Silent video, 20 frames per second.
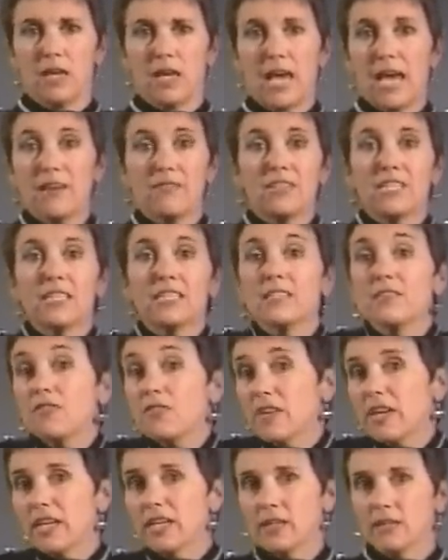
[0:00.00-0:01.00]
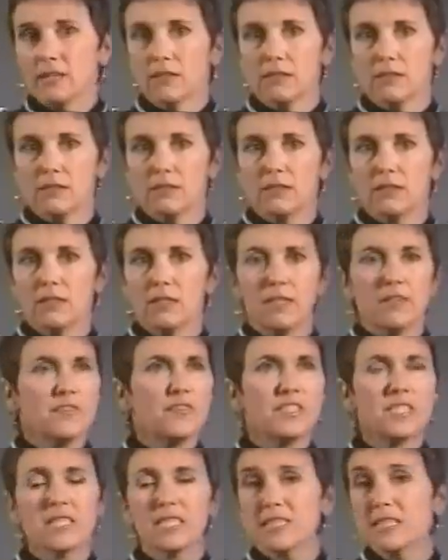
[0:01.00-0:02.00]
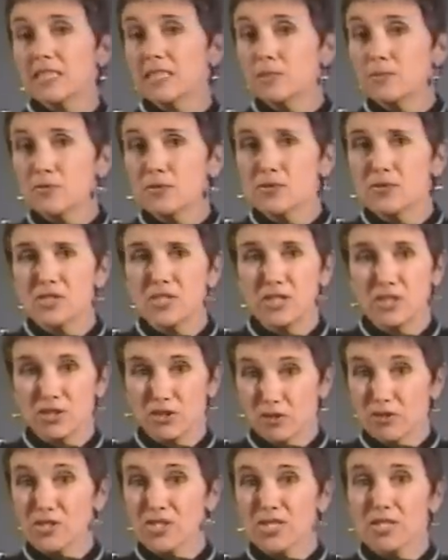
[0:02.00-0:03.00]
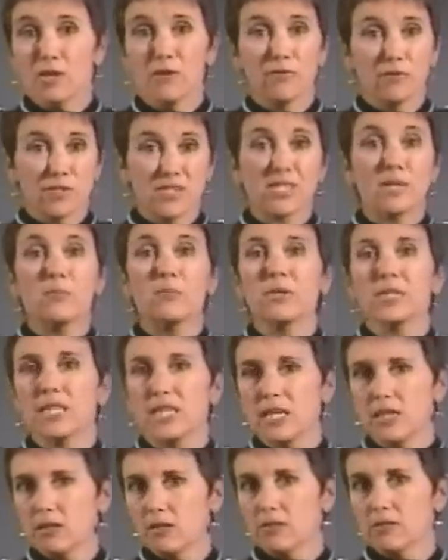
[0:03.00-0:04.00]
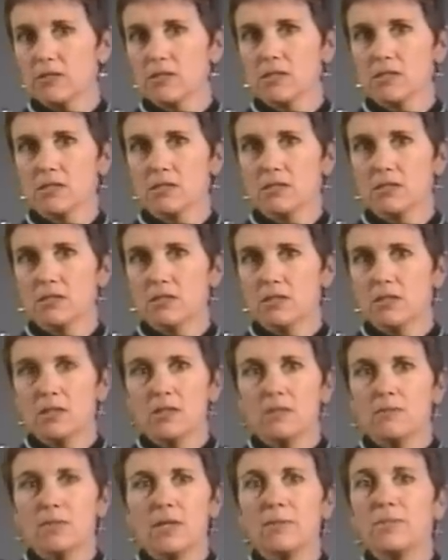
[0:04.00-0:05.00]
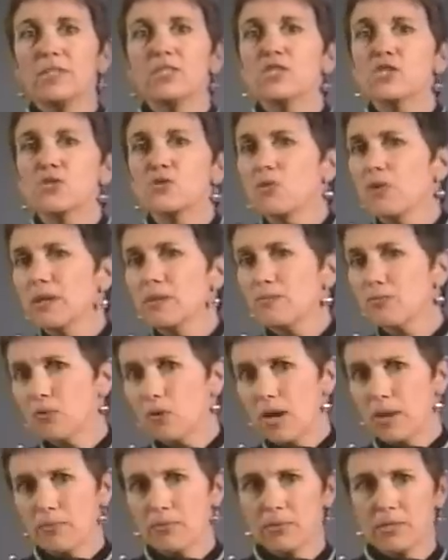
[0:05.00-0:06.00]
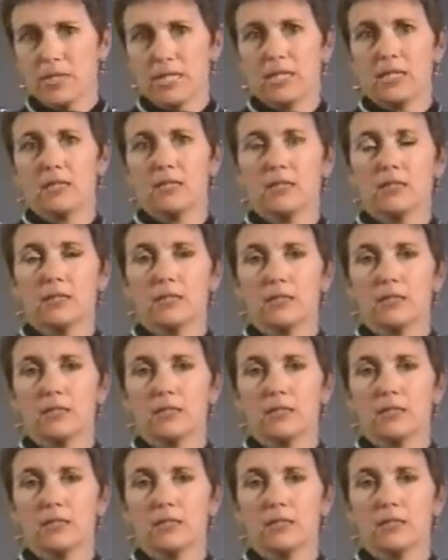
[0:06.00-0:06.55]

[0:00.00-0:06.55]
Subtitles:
Having an affair. Physically abusing yourself or somebody else. Maybe destroying property.